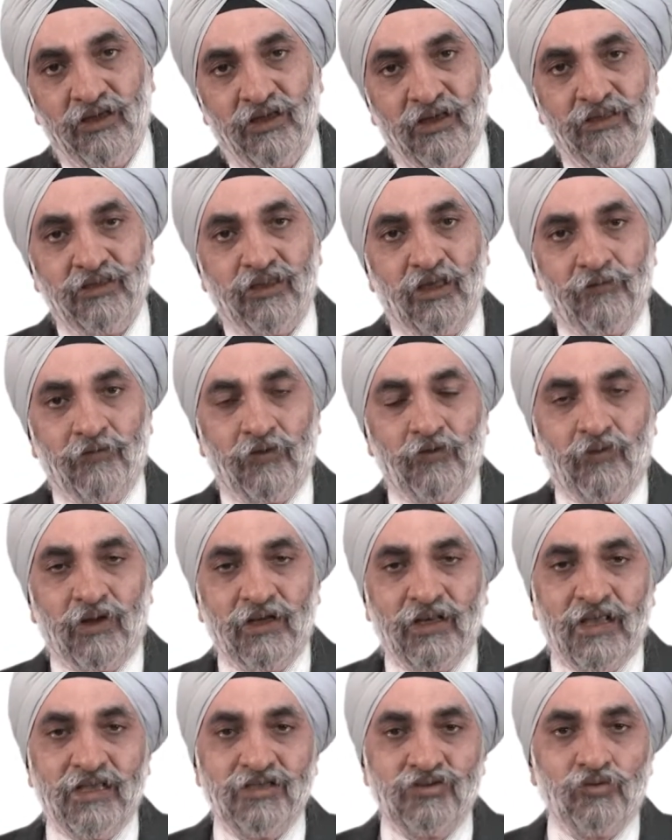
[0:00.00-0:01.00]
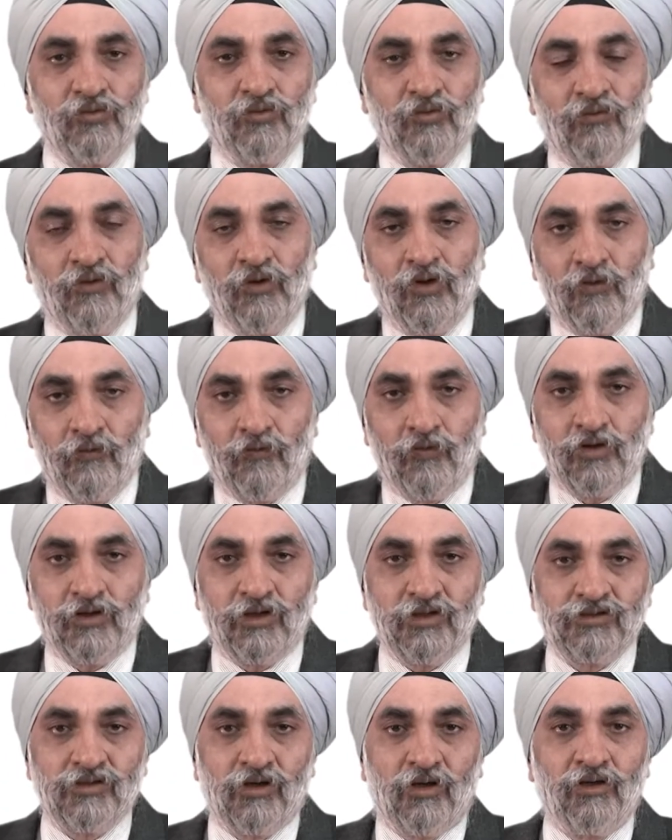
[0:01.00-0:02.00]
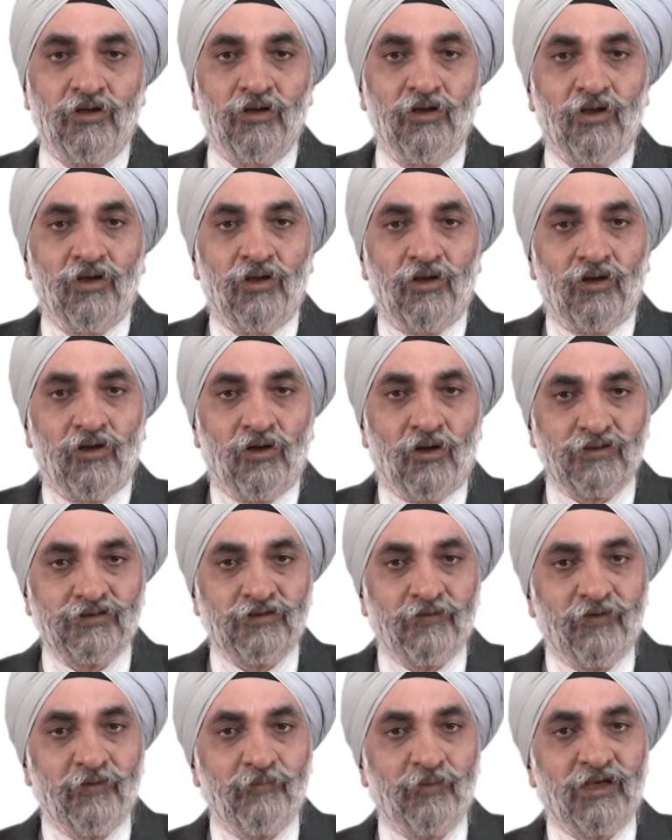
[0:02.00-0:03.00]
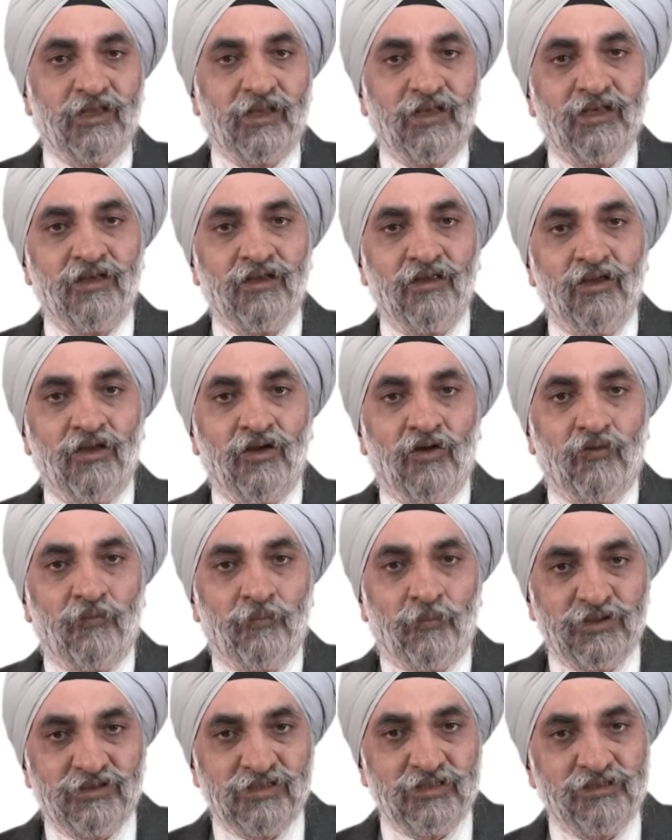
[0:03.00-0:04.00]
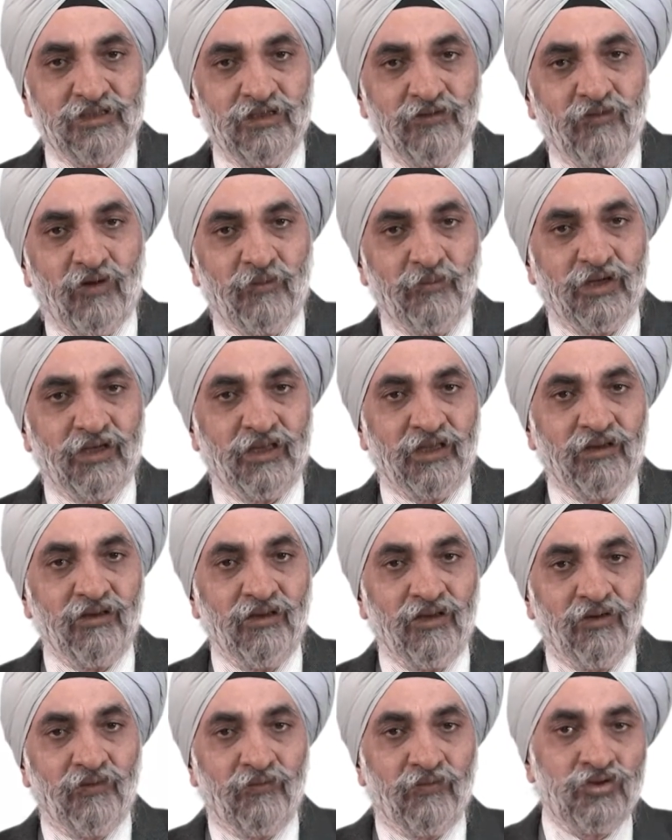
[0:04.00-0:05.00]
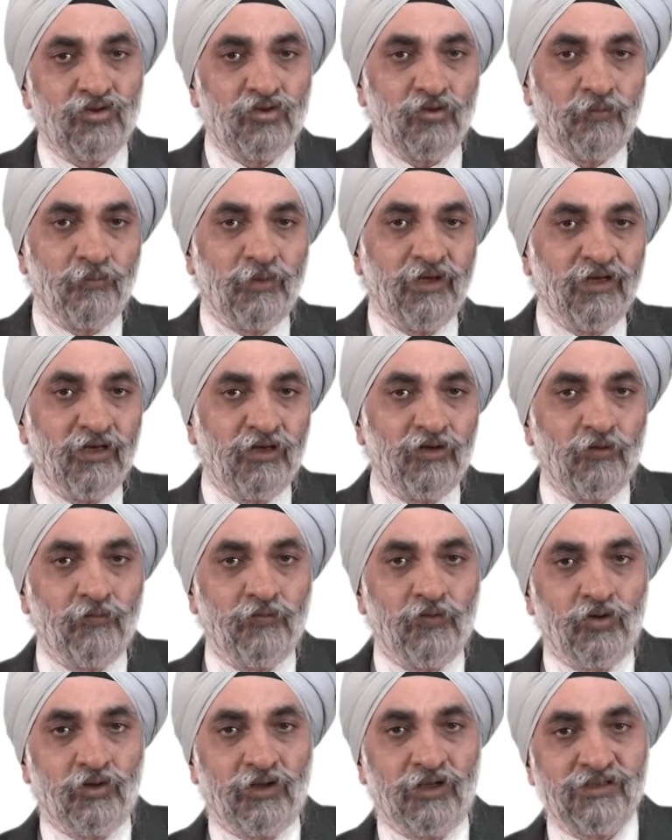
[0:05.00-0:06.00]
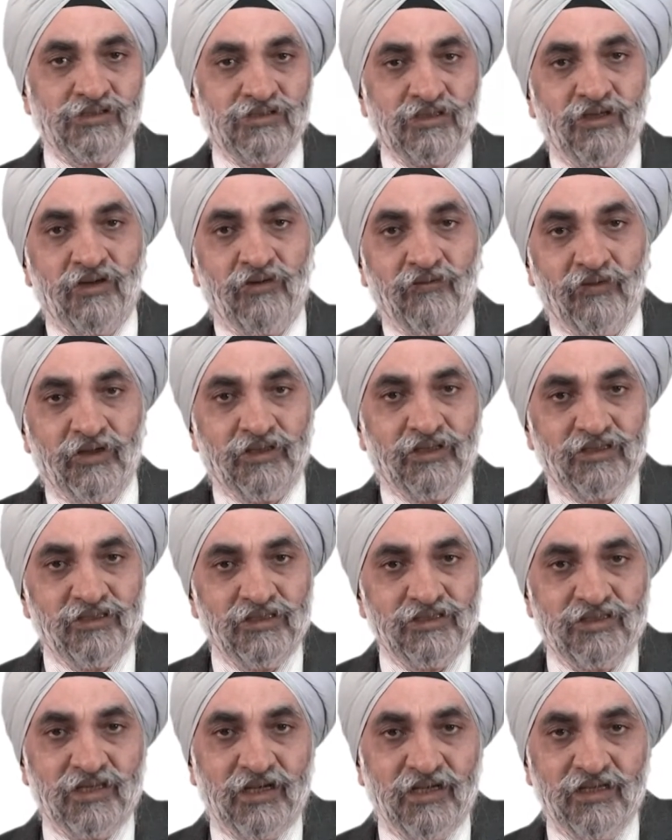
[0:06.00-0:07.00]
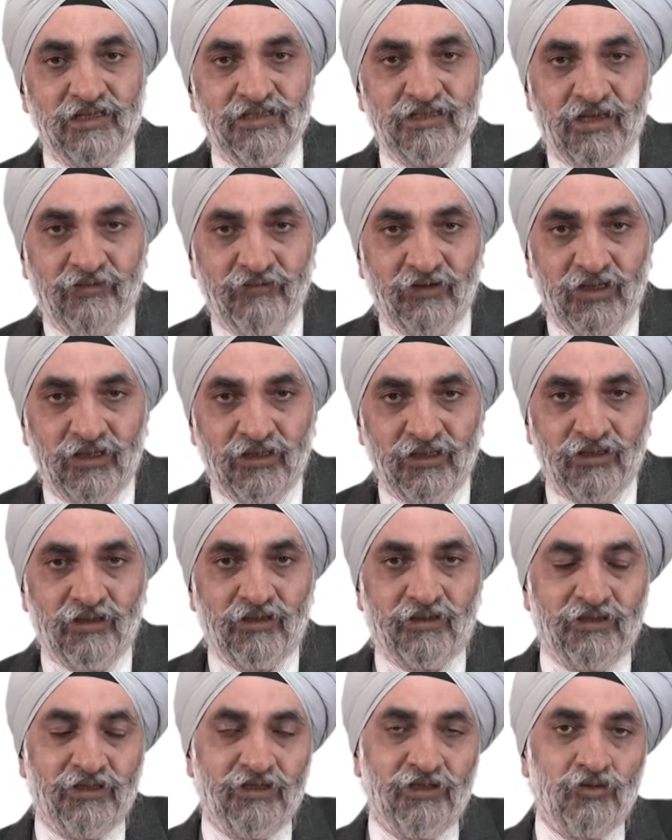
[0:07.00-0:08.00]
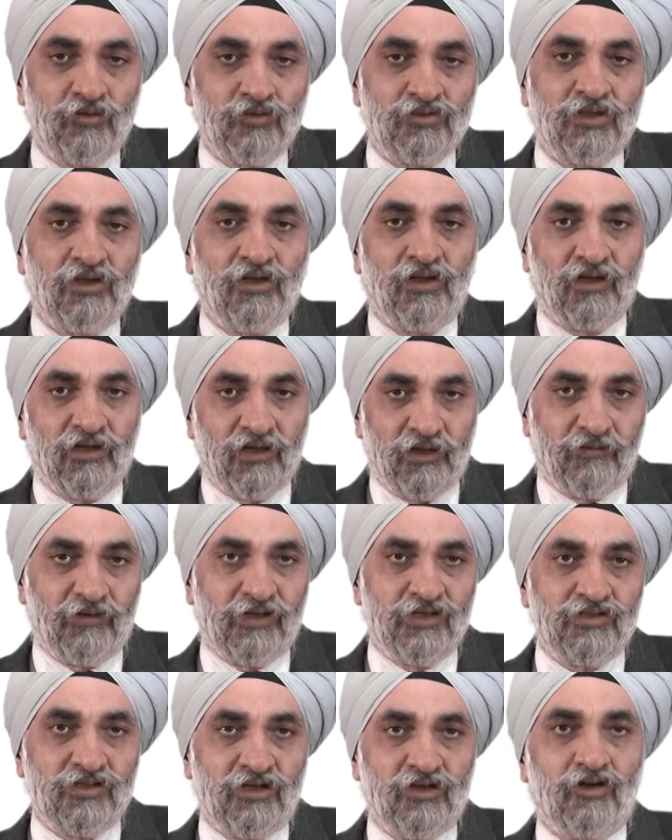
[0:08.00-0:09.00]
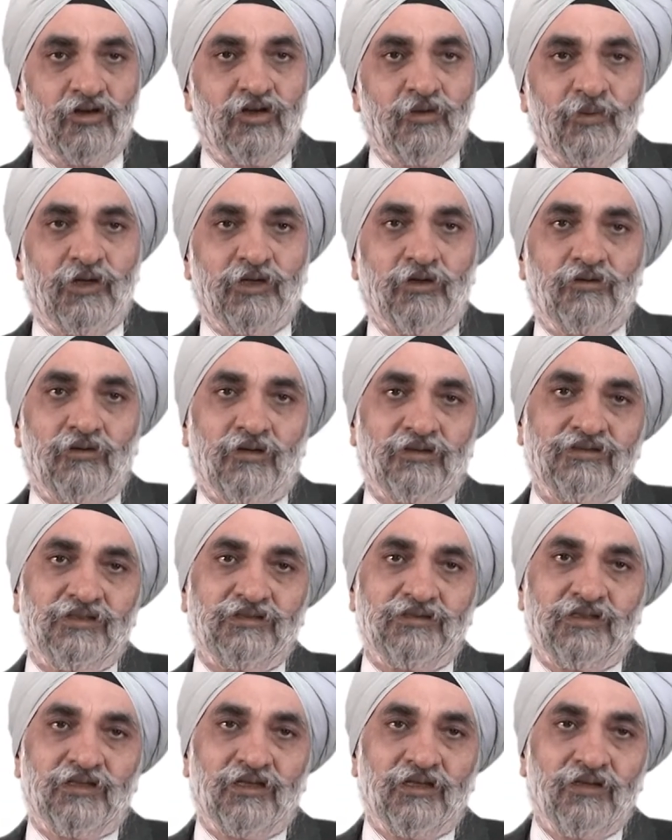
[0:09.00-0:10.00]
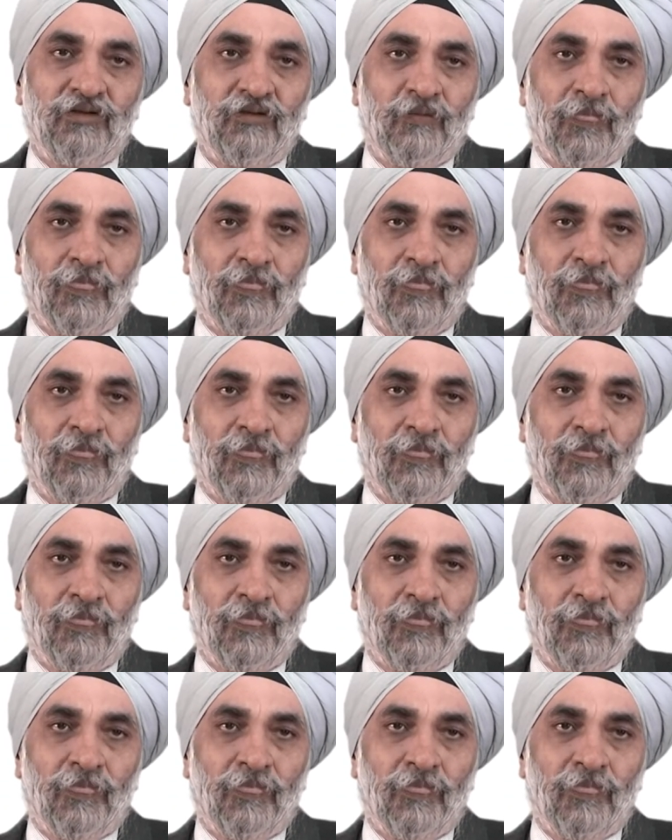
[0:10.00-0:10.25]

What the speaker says: And therefore, one has to focus on loss of appetite, persistent vomiting, which should bring into focus whether this child is having any drug induced liver injury or hepatotoxicity.